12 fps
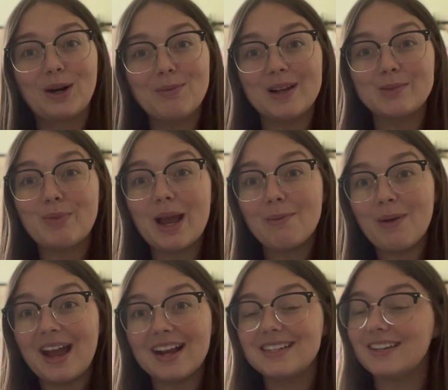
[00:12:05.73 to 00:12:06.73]
them as
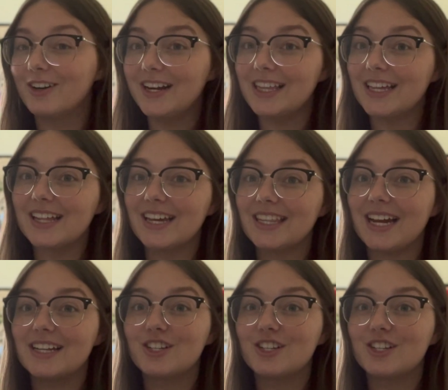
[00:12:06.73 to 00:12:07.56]
backpacks or anything like that.